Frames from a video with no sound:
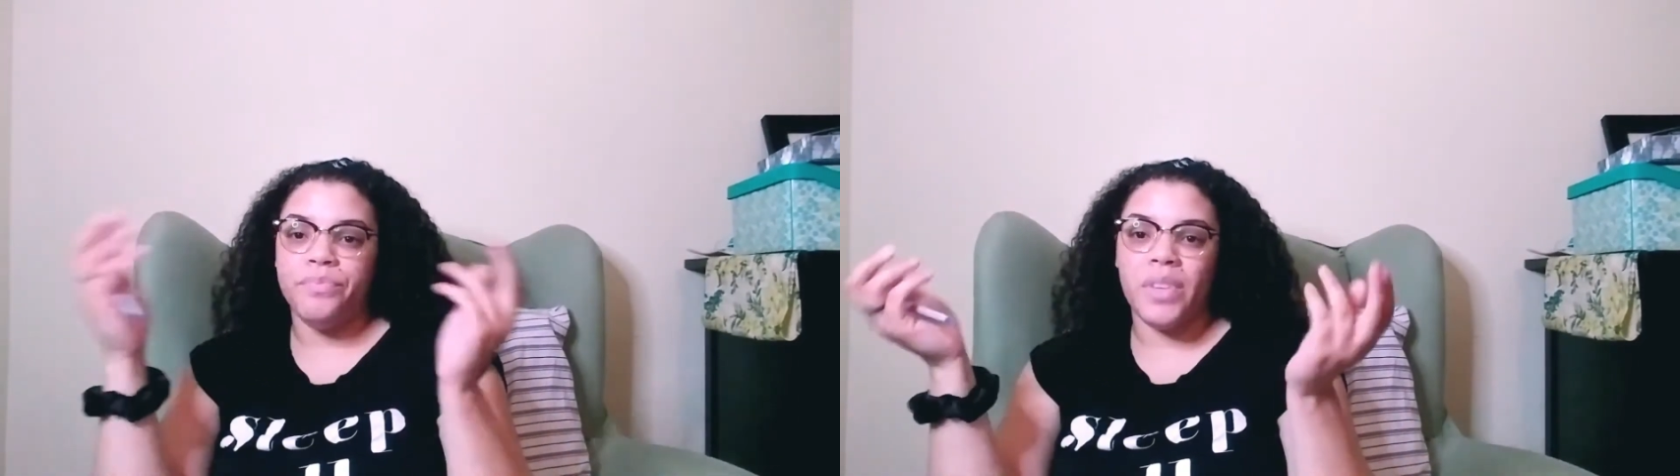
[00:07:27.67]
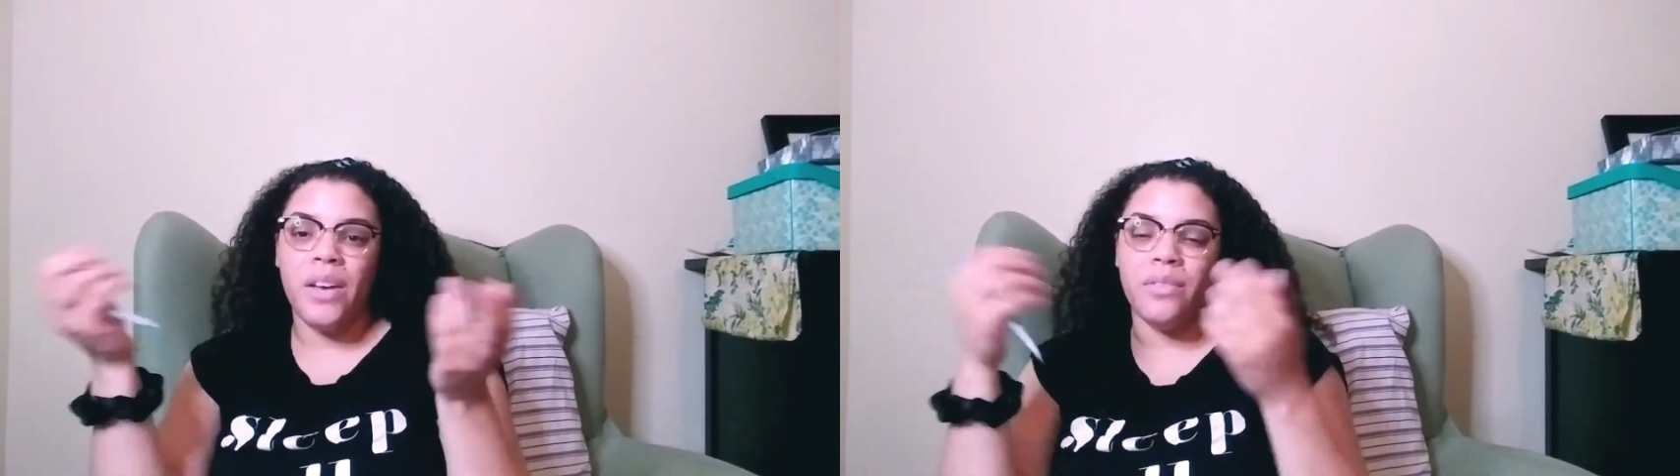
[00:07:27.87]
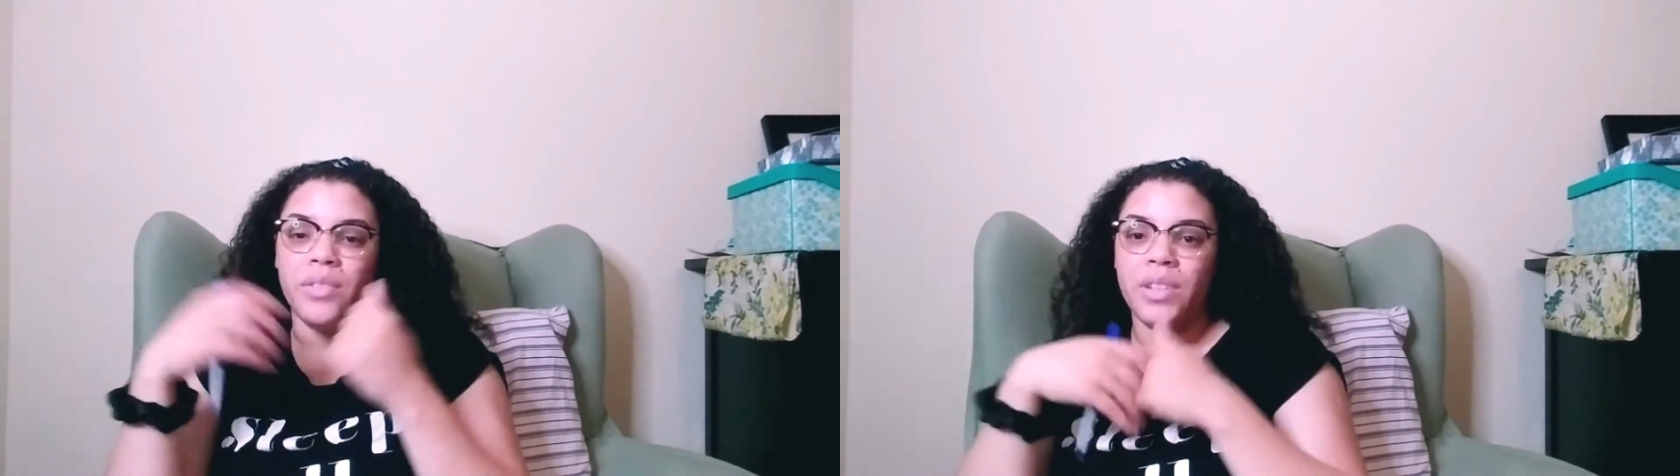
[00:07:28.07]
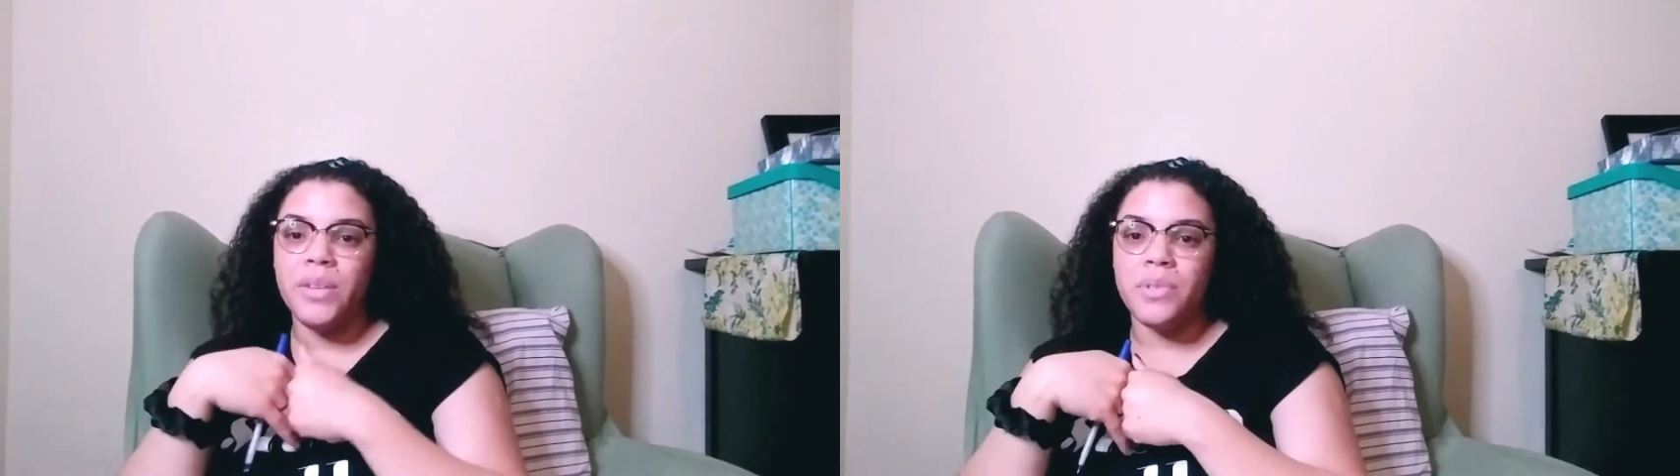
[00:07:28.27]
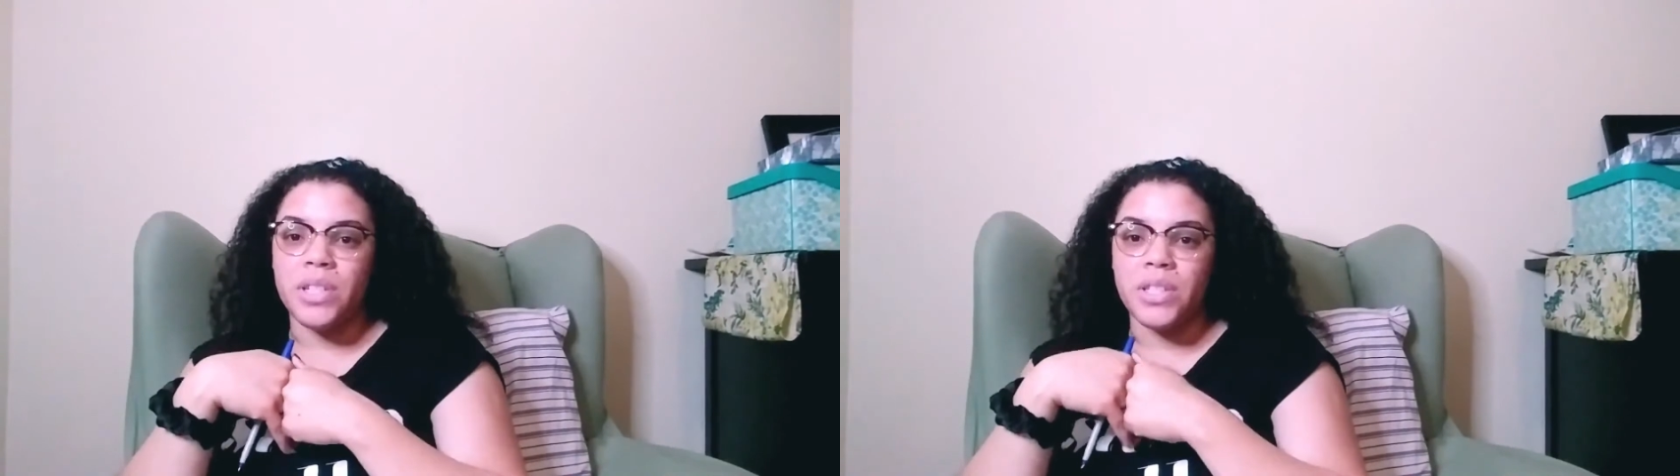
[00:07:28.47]
I don't know. They
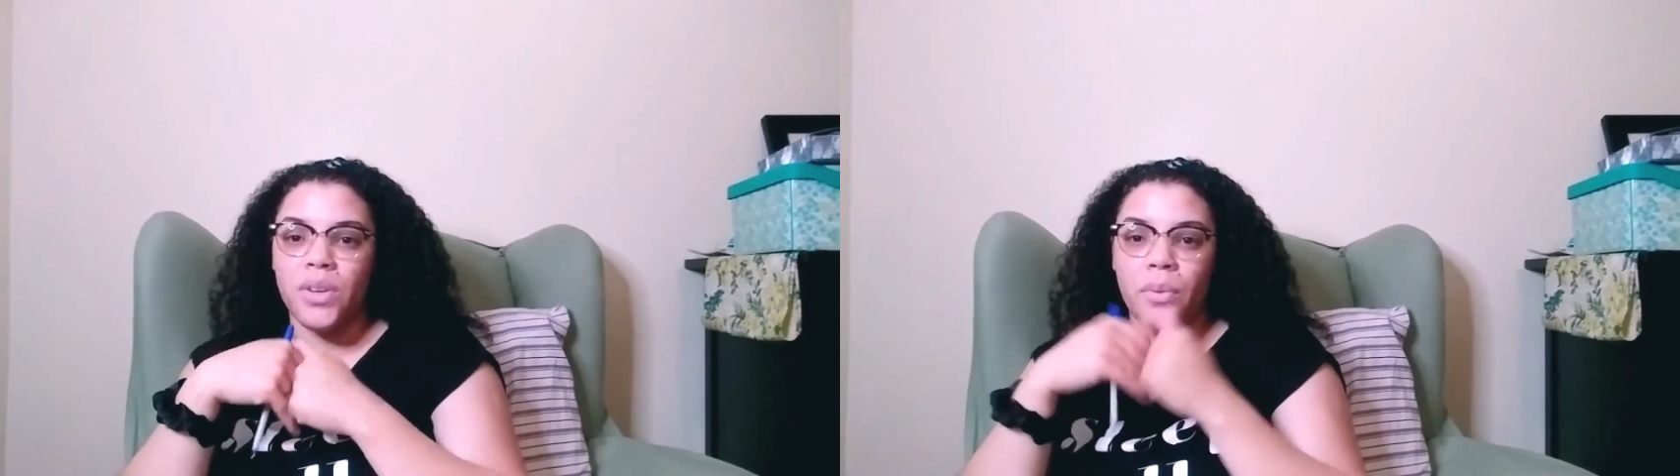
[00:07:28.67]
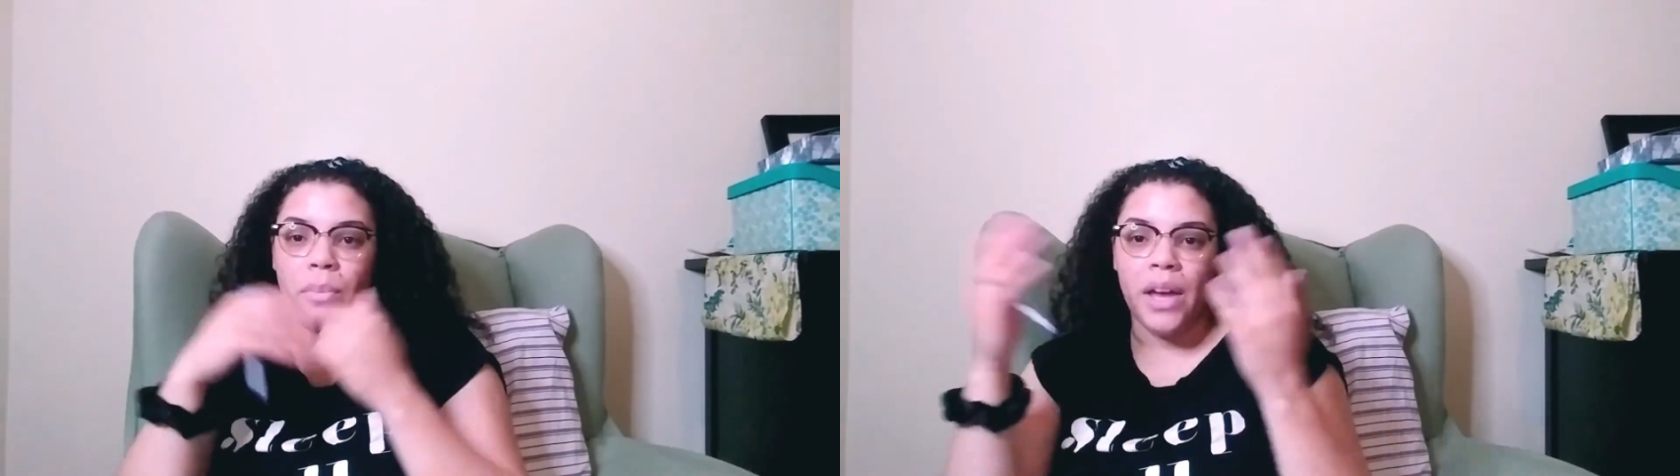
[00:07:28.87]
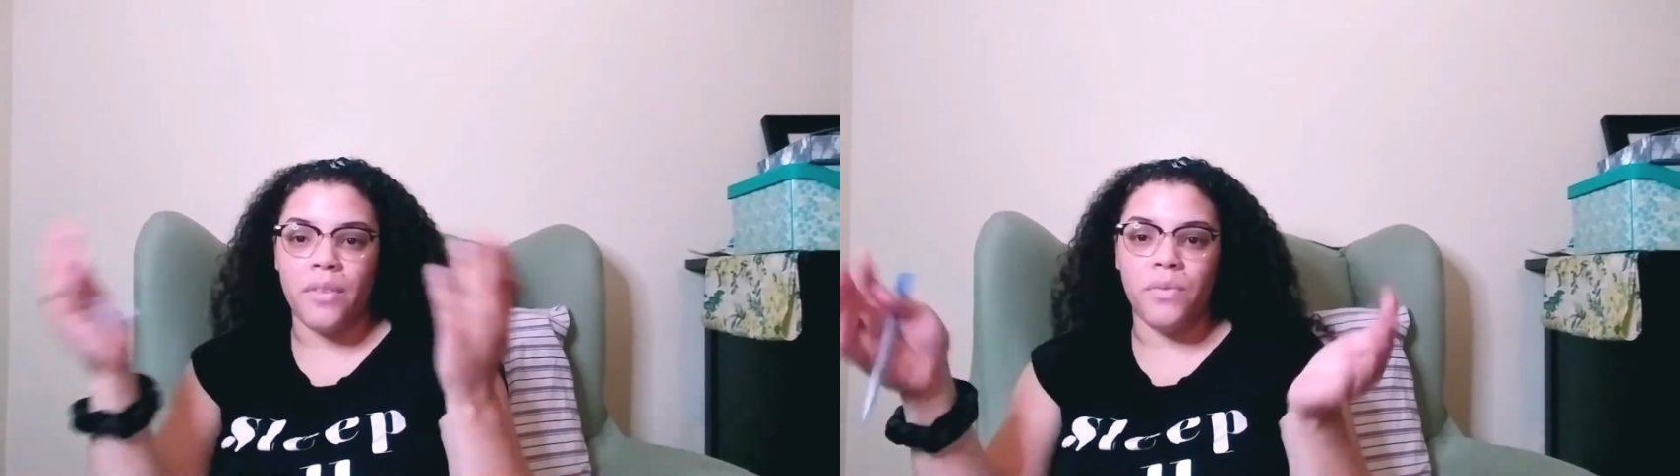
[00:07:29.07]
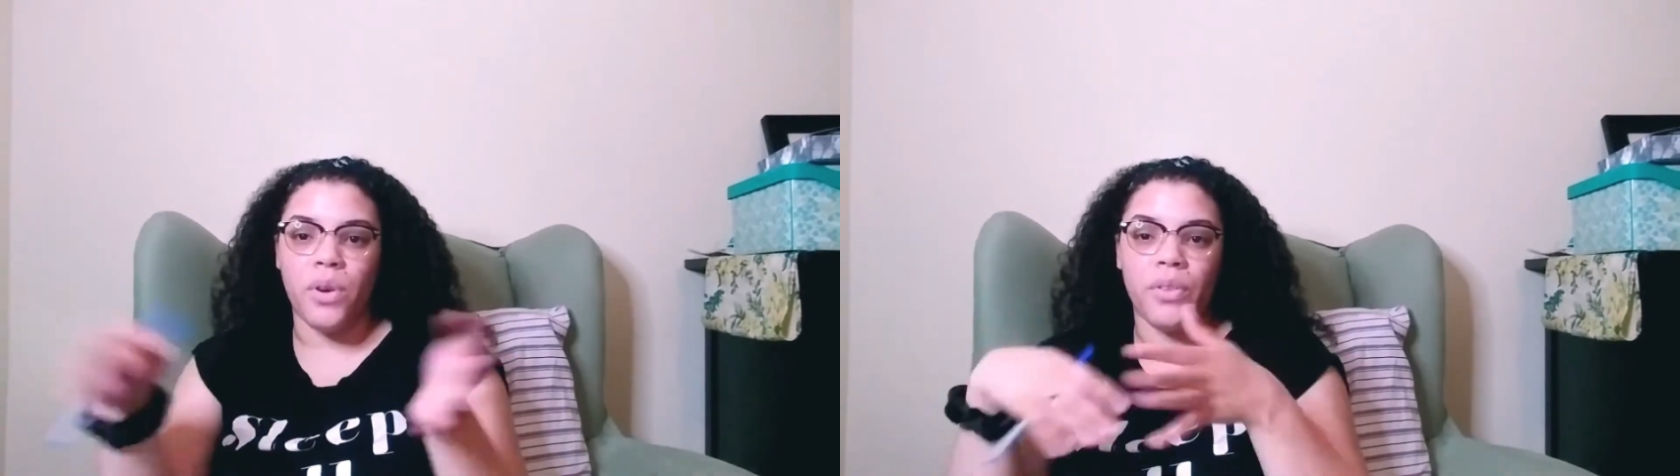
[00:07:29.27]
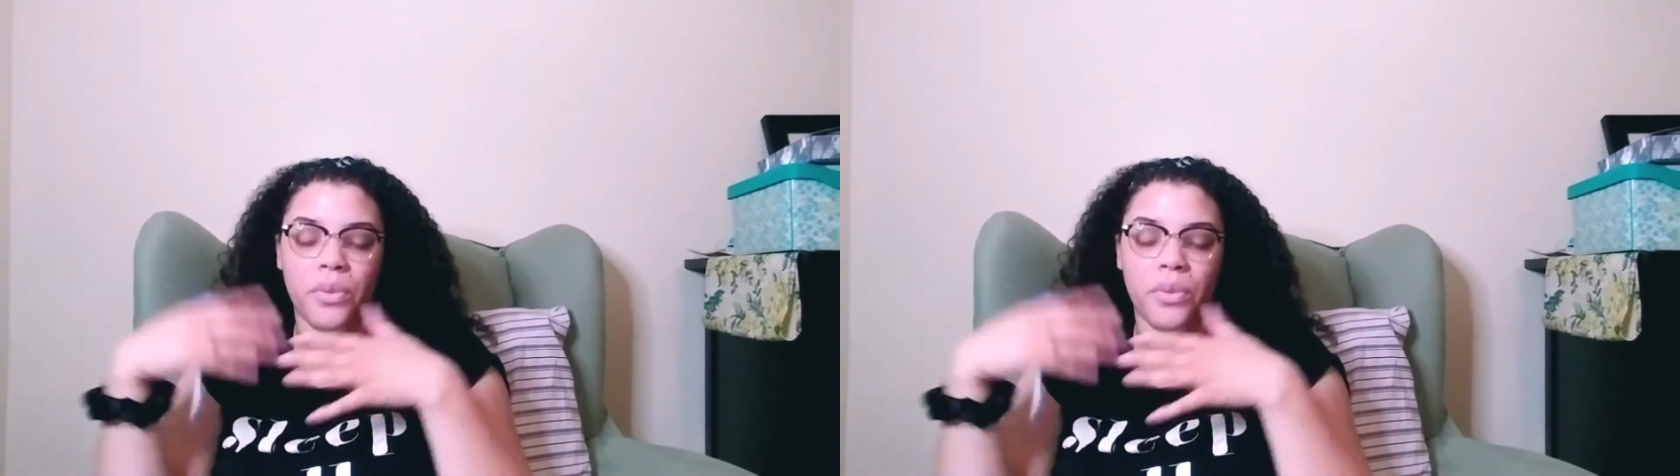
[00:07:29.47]
were just going back and forth.